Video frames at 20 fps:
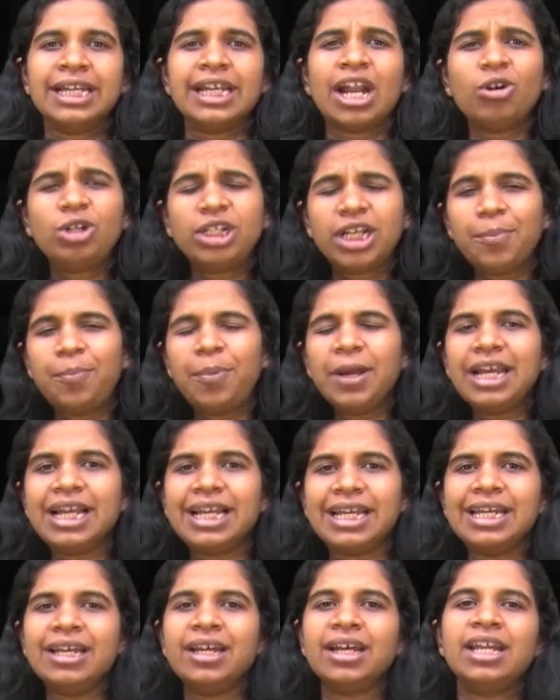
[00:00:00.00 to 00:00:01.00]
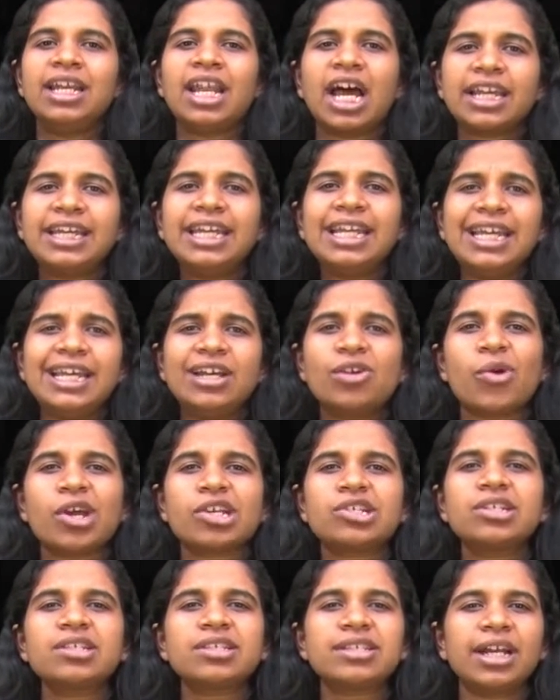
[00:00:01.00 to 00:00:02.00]
Now, typically, luckily,
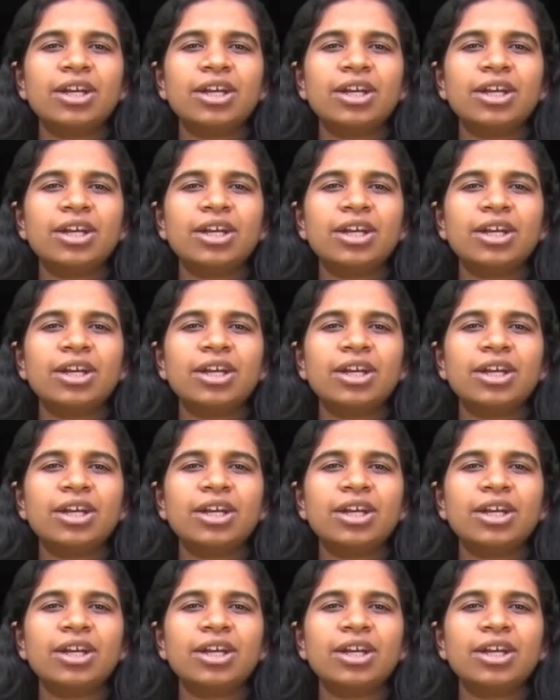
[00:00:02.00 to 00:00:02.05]
questions